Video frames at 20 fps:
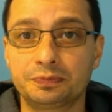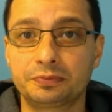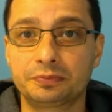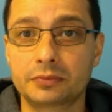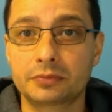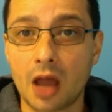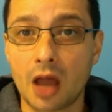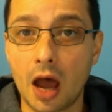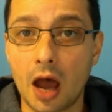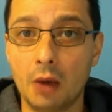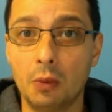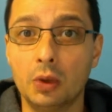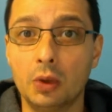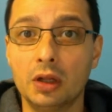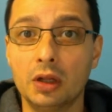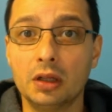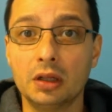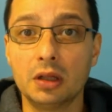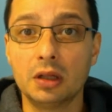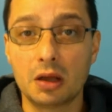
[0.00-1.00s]
I
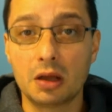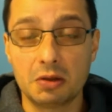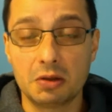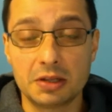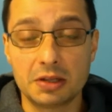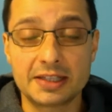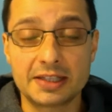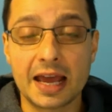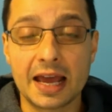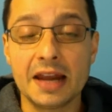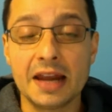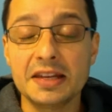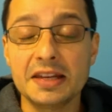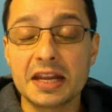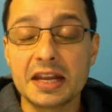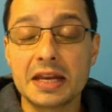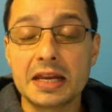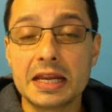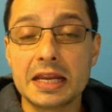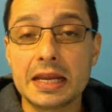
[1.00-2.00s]
will send
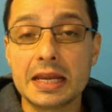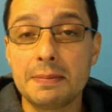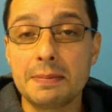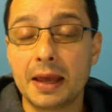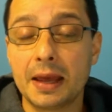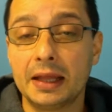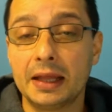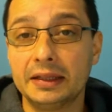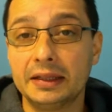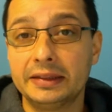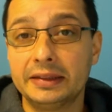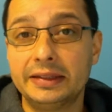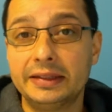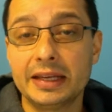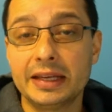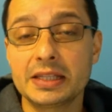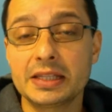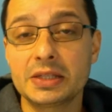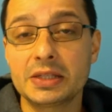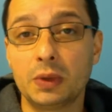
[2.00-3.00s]
an email
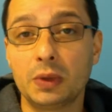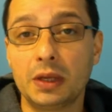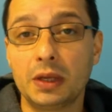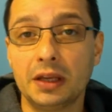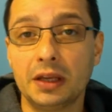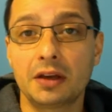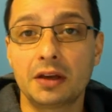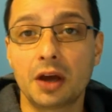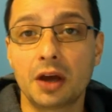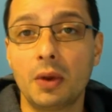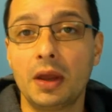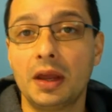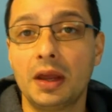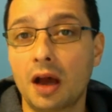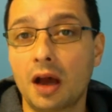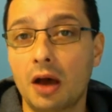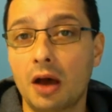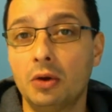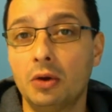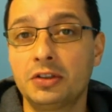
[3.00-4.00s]
this week going
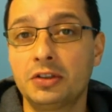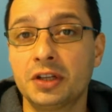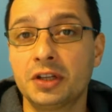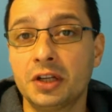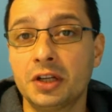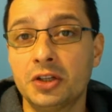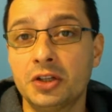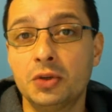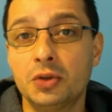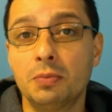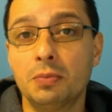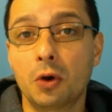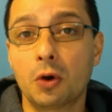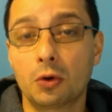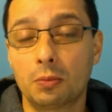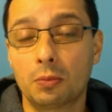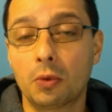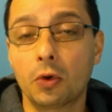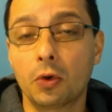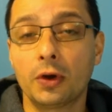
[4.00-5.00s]
out
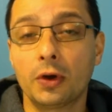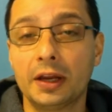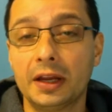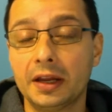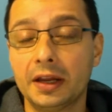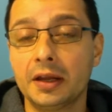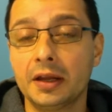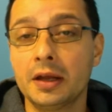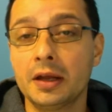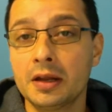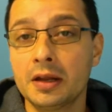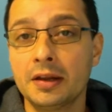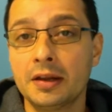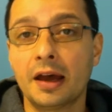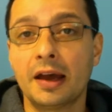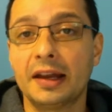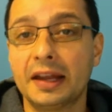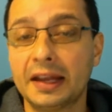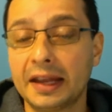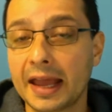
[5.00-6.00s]
tomorrow morning,
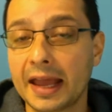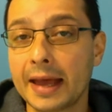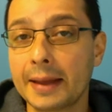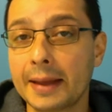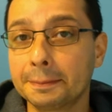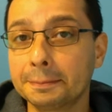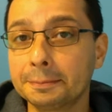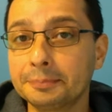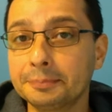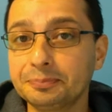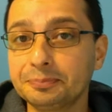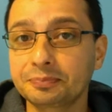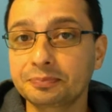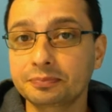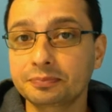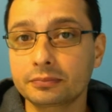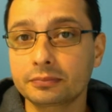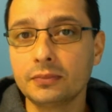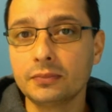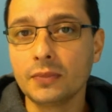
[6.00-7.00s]
9 a.m.,
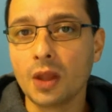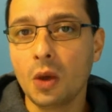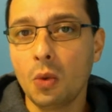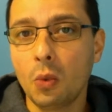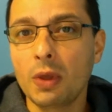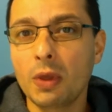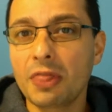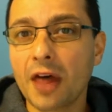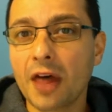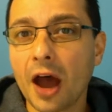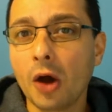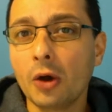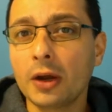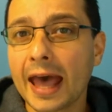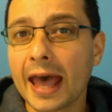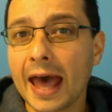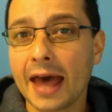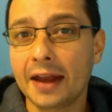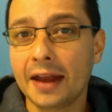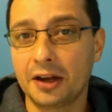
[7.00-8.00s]
without a
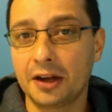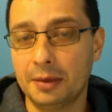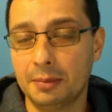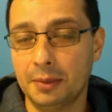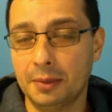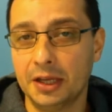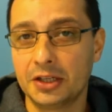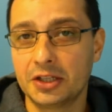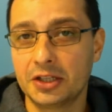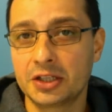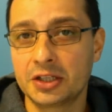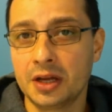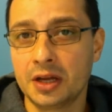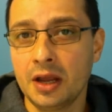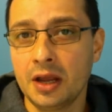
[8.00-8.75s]
header image.